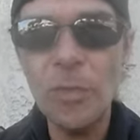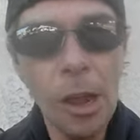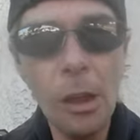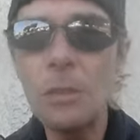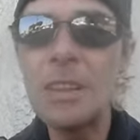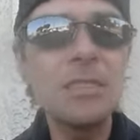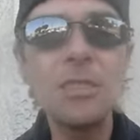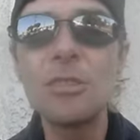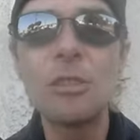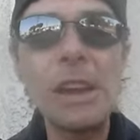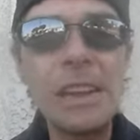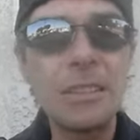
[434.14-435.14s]
oh, this
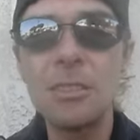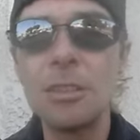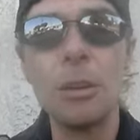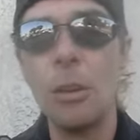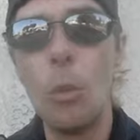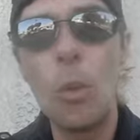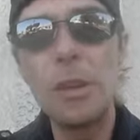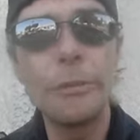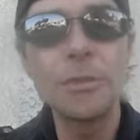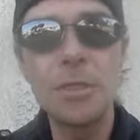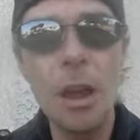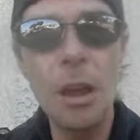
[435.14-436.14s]
is great. This is a
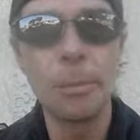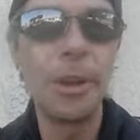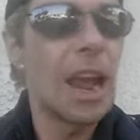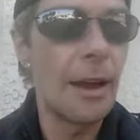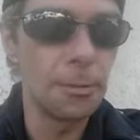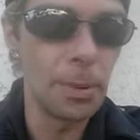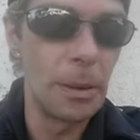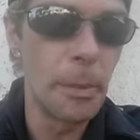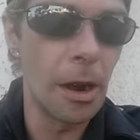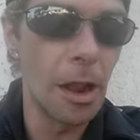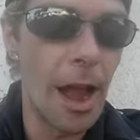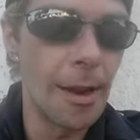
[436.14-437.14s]
wonderful song, but you have to be a
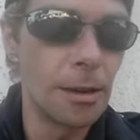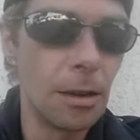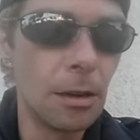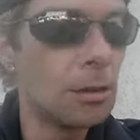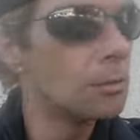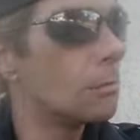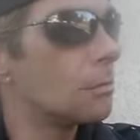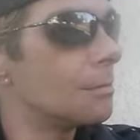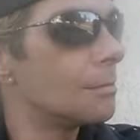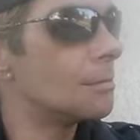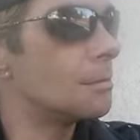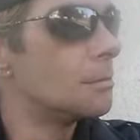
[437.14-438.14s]
metalhead.
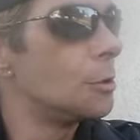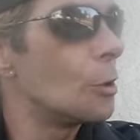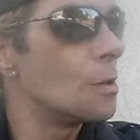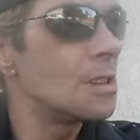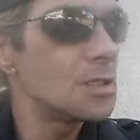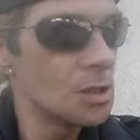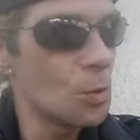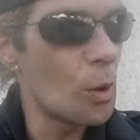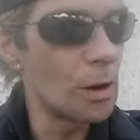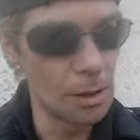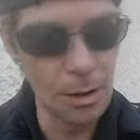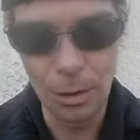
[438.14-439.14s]
No, this is
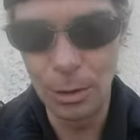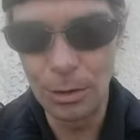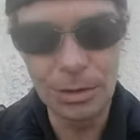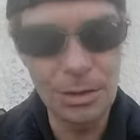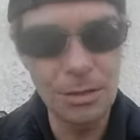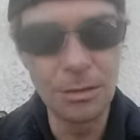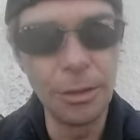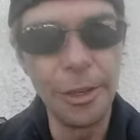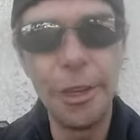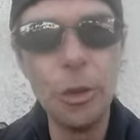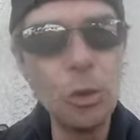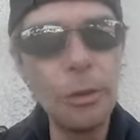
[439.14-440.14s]
one of those
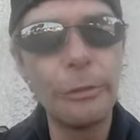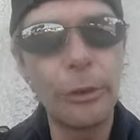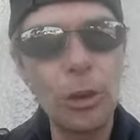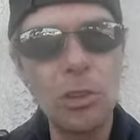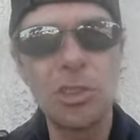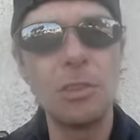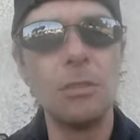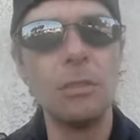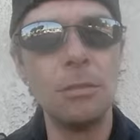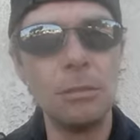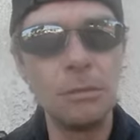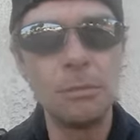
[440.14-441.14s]

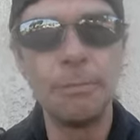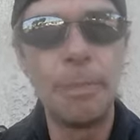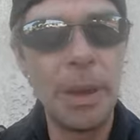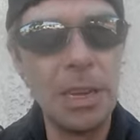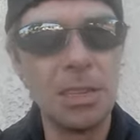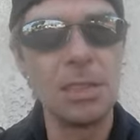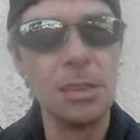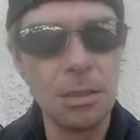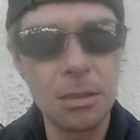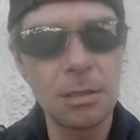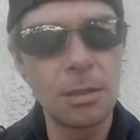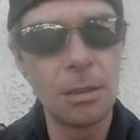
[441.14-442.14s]
universal
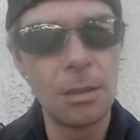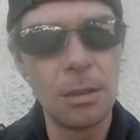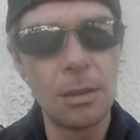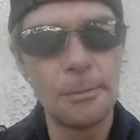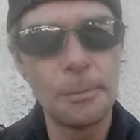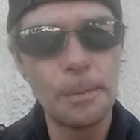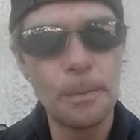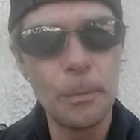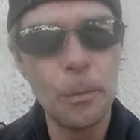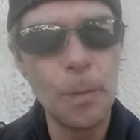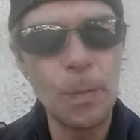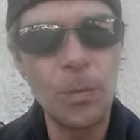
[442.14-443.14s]
pieces.
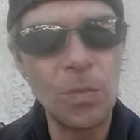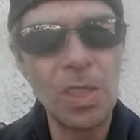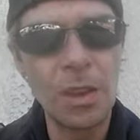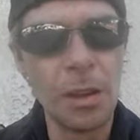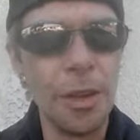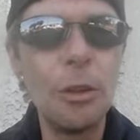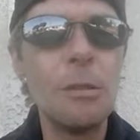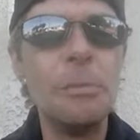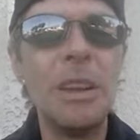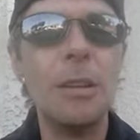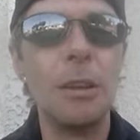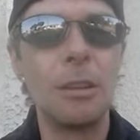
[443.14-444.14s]
You can
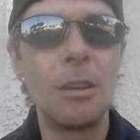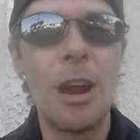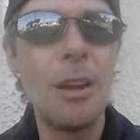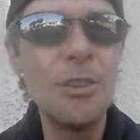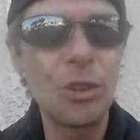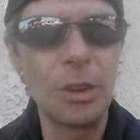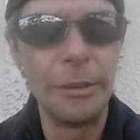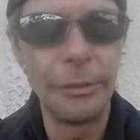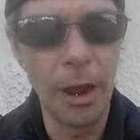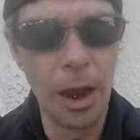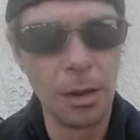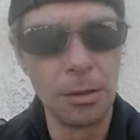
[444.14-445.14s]
be a country
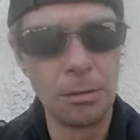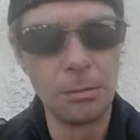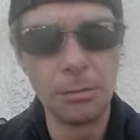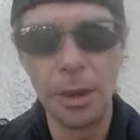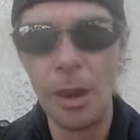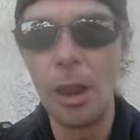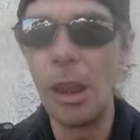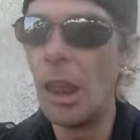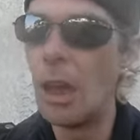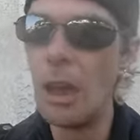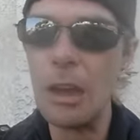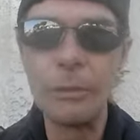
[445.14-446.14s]
fan,
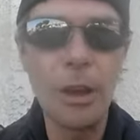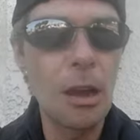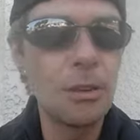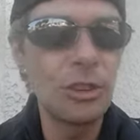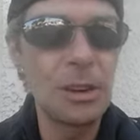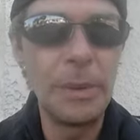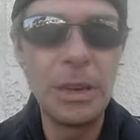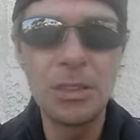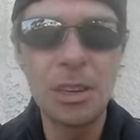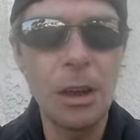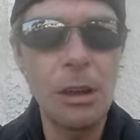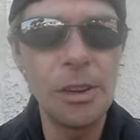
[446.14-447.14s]
love country
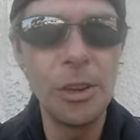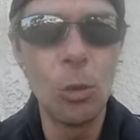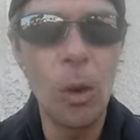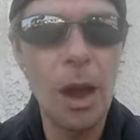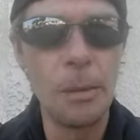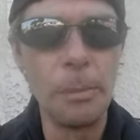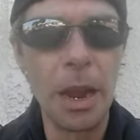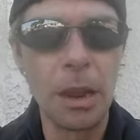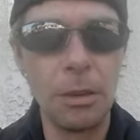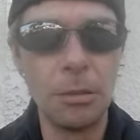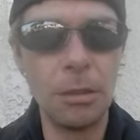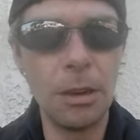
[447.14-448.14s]
music all you want,
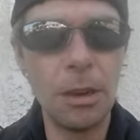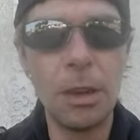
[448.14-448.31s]
man,